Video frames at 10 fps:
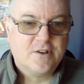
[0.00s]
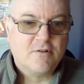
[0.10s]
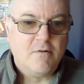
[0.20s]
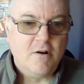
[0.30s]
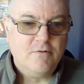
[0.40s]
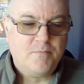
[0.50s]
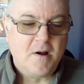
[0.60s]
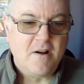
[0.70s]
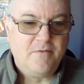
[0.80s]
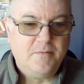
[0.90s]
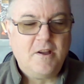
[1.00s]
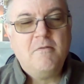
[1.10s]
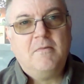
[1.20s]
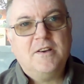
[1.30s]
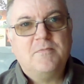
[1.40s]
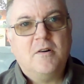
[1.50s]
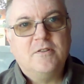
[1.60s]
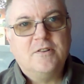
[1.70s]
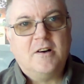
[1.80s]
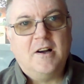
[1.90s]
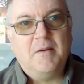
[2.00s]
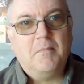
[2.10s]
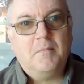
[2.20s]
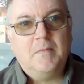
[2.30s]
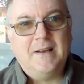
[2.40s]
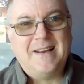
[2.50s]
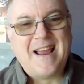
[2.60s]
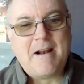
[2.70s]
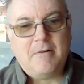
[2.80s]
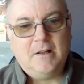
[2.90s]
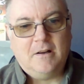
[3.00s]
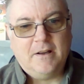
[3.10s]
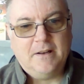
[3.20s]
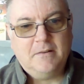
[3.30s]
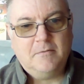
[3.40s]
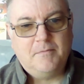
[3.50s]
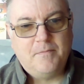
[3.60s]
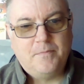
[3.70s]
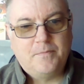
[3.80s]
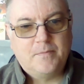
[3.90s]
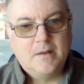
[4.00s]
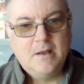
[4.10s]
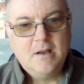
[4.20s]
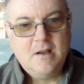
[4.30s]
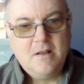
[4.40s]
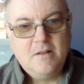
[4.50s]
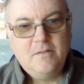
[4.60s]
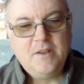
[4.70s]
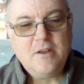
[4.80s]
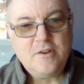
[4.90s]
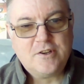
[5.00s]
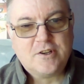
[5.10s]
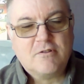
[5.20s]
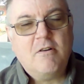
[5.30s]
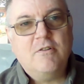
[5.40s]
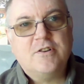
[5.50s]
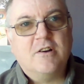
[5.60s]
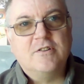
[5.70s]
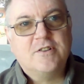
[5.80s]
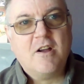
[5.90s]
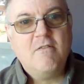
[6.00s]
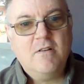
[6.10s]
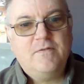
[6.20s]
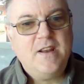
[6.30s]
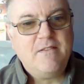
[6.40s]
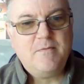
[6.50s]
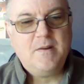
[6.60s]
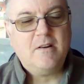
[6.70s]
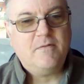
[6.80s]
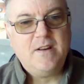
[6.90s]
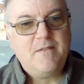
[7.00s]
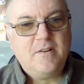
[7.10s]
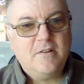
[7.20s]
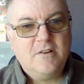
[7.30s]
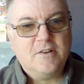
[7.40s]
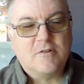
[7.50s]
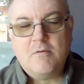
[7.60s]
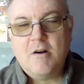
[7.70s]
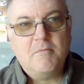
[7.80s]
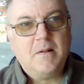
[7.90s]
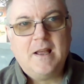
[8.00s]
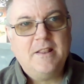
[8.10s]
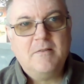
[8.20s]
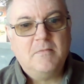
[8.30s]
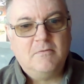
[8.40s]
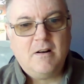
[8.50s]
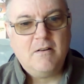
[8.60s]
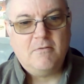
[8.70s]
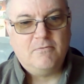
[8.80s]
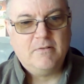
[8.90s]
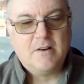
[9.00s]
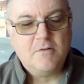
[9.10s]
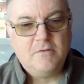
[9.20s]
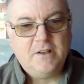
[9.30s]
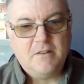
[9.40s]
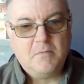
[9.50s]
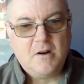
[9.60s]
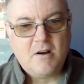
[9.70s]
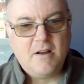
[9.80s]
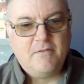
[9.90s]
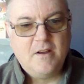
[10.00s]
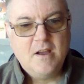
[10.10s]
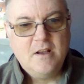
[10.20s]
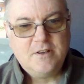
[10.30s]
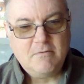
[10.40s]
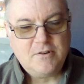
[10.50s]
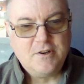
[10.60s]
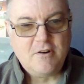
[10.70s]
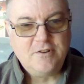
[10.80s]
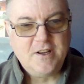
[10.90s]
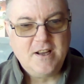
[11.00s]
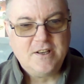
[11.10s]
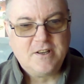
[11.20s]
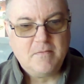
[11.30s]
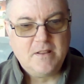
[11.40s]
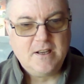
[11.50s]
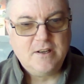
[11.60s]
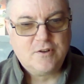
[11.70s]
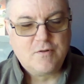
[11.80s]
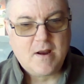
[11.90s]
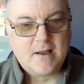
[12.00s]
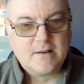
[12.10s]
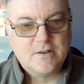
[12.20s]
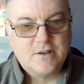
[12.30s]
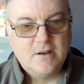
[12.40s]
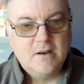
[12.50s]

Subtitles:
quote, apart from Don't Waste My Time and Caroline, the other Quo songs I've never heard Quo play them or recorded them live. So it was nice to hear some of these tracks.